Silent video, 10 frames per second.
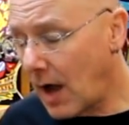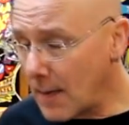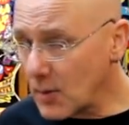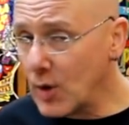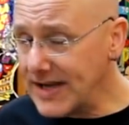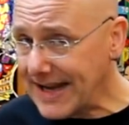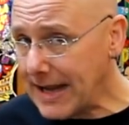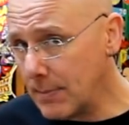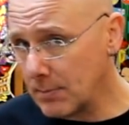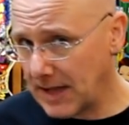I'm going to
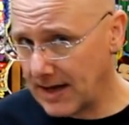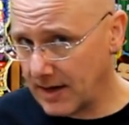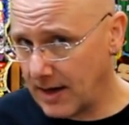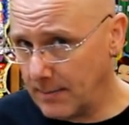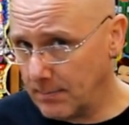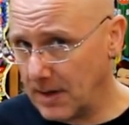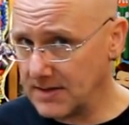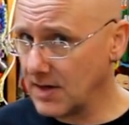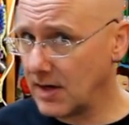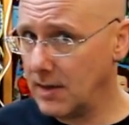keep it Black Knight, but
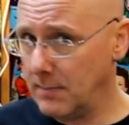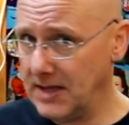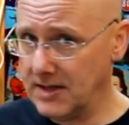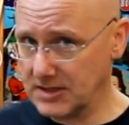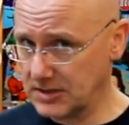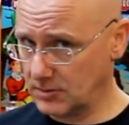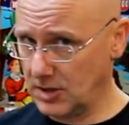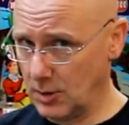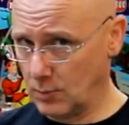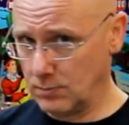it's not going to be this,
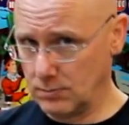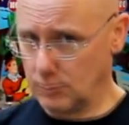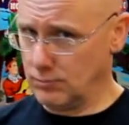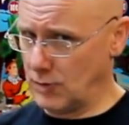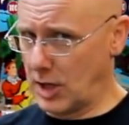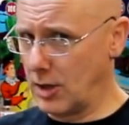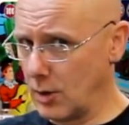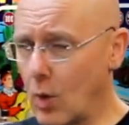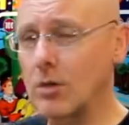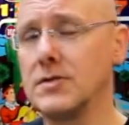knight on
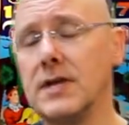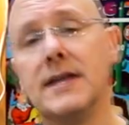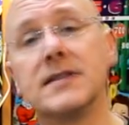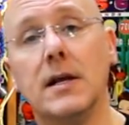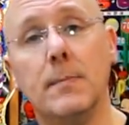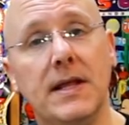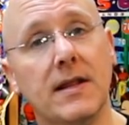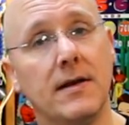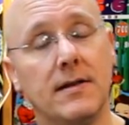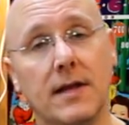a horse. It's going to be
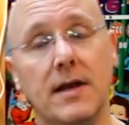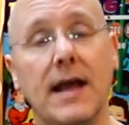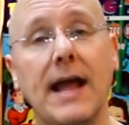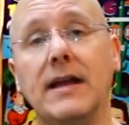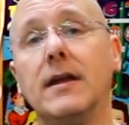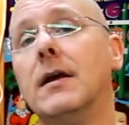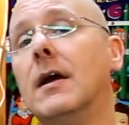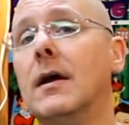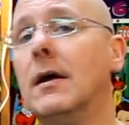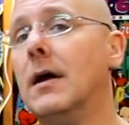the knight
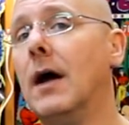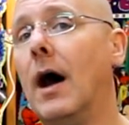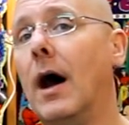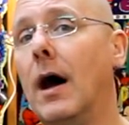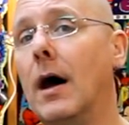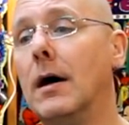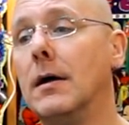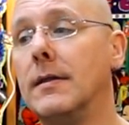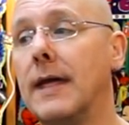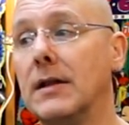
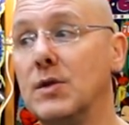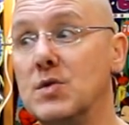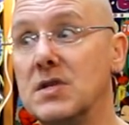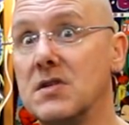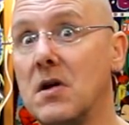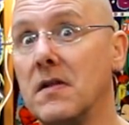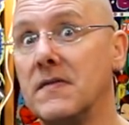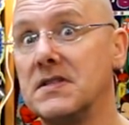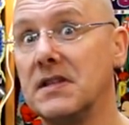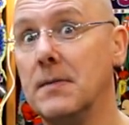that loses all
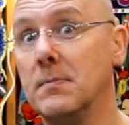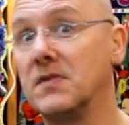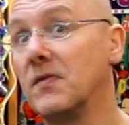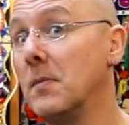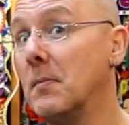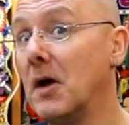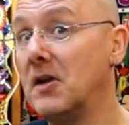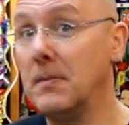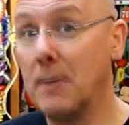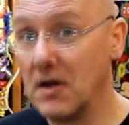of its limbs from the
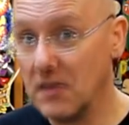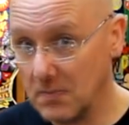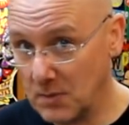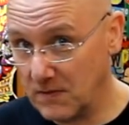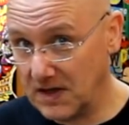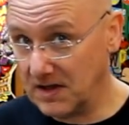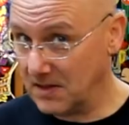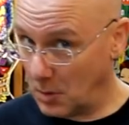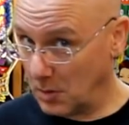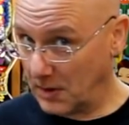Monty Python movie,
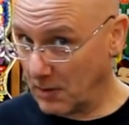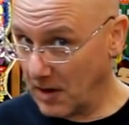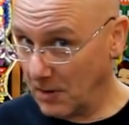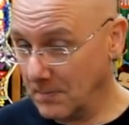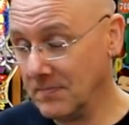The Holy Grail.